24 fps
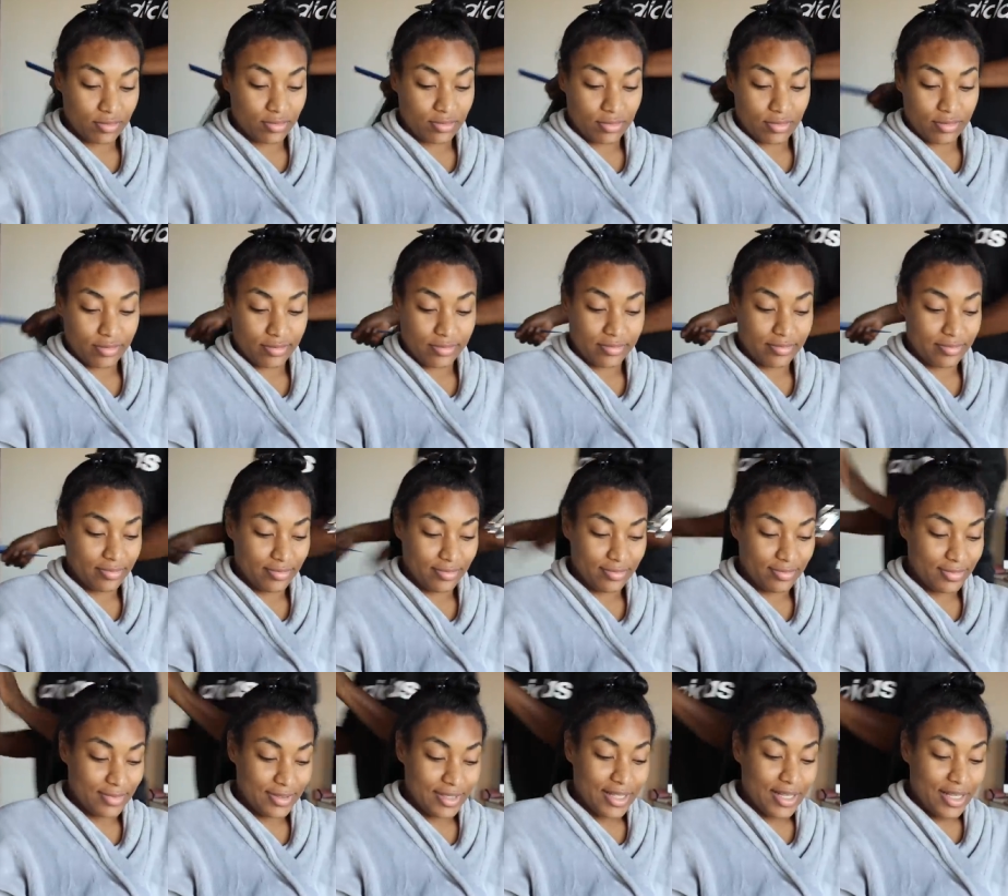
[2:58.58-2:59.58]
we'll demonstrate
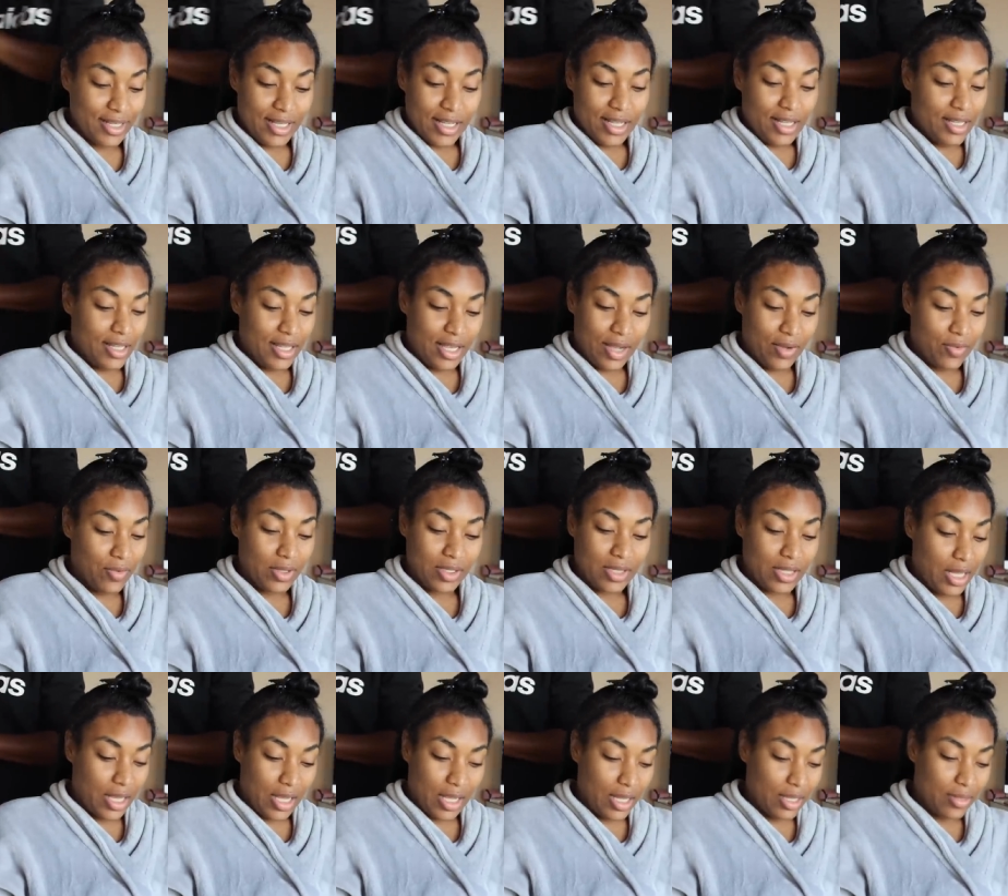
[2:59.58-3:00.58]
one day. Yeah, one
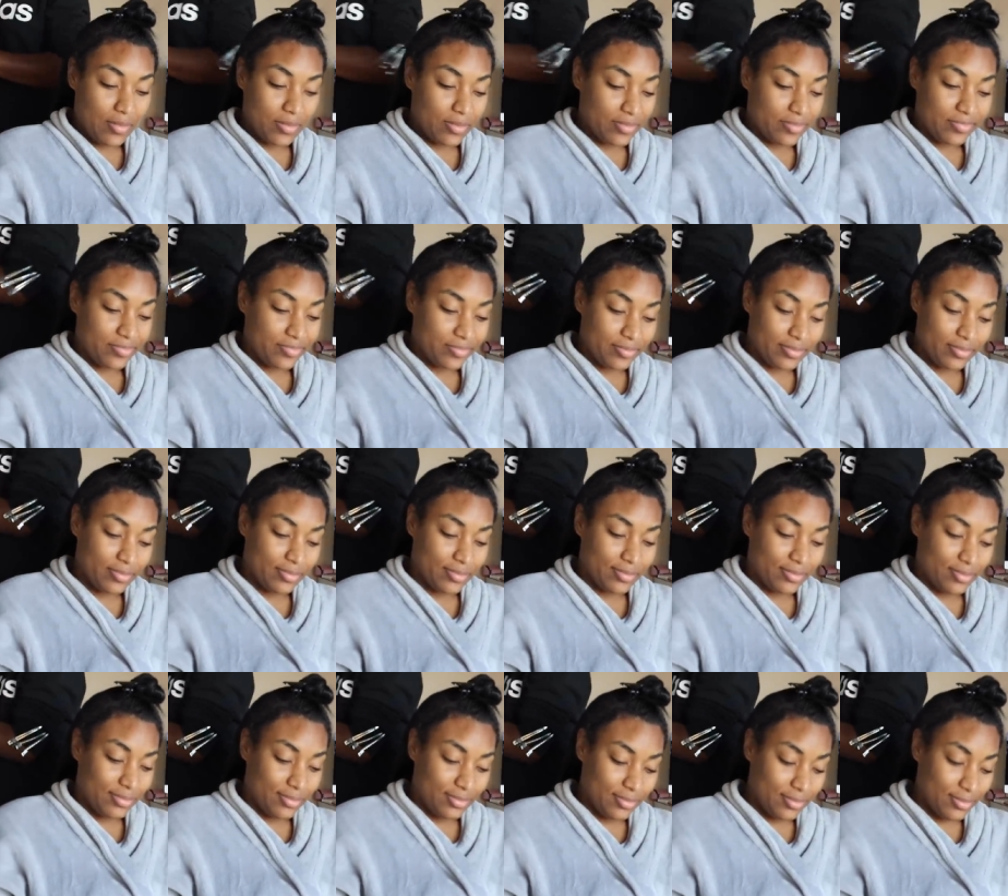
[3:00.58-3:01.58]
day. I'm.
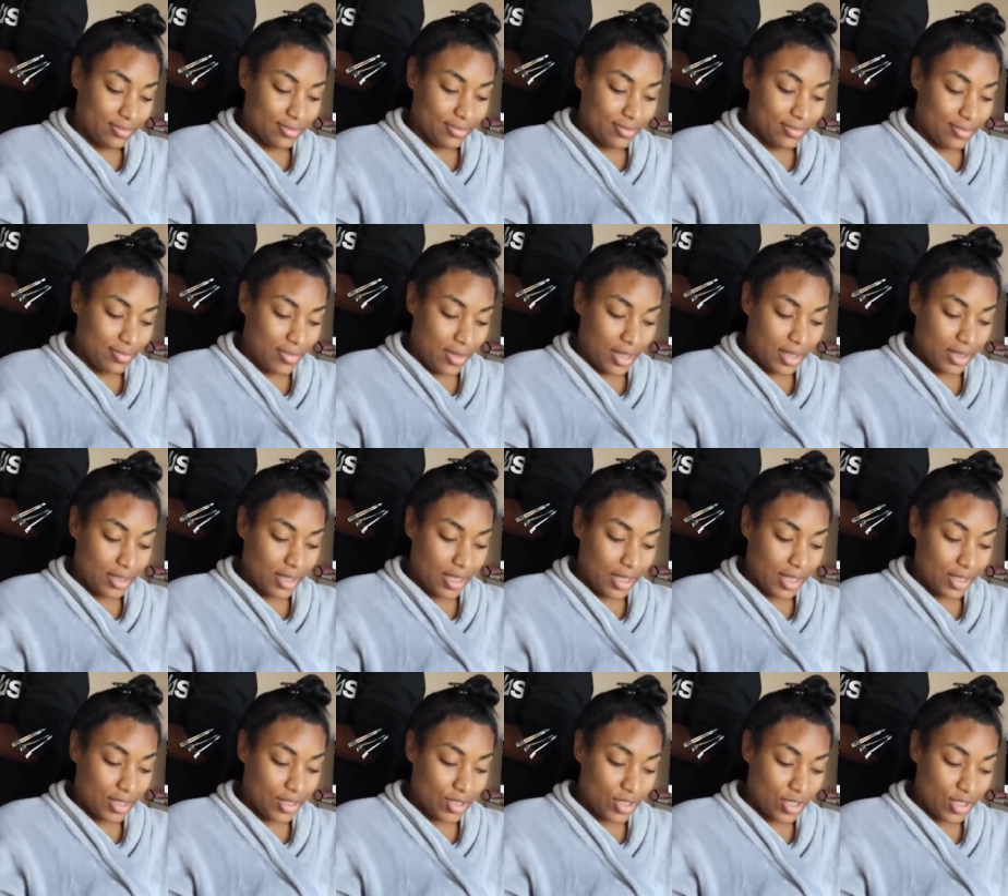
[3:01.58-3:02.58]
My
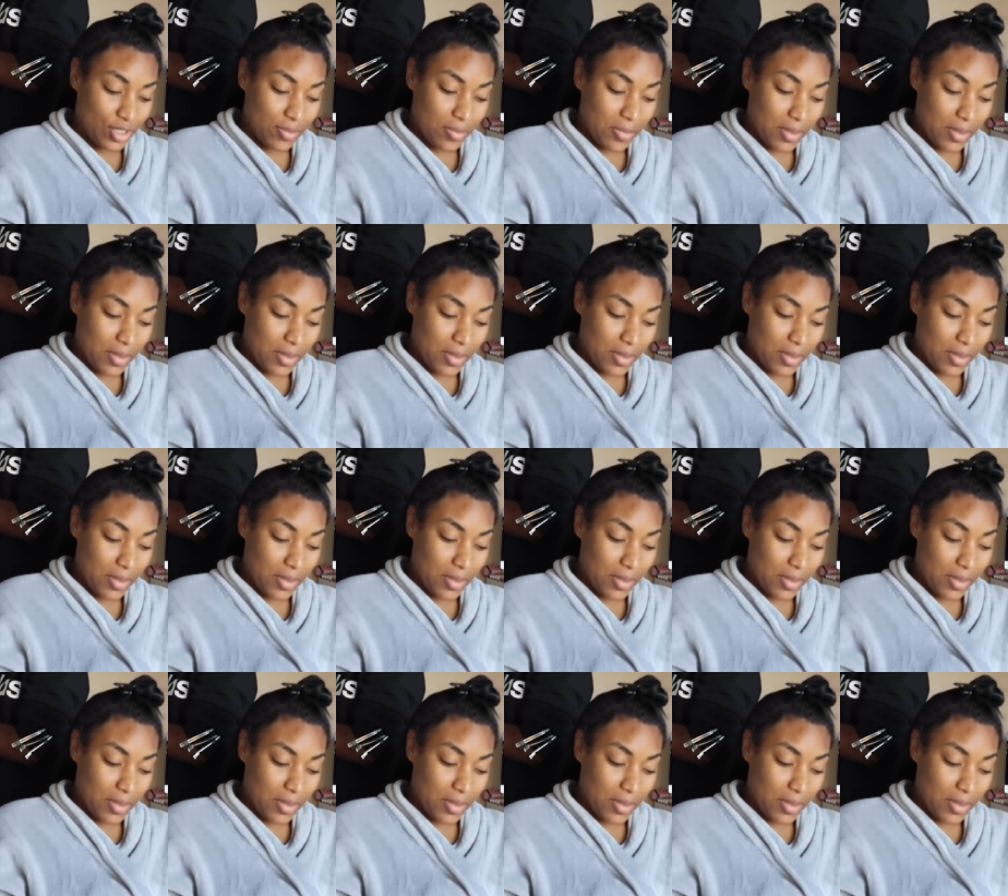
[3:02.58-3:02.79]
thing is just a